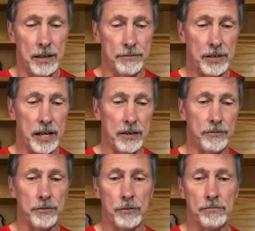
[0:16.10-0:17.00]
kind
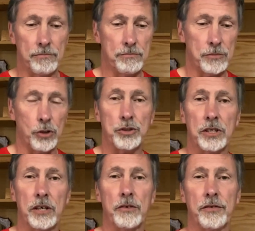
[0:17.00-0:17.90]
of told you in
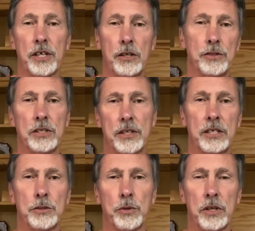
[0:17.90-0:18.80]
other videos the
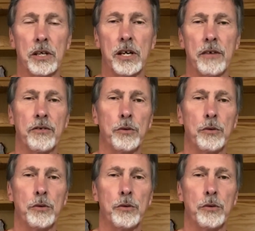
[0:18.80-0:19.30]
things we're going to cover.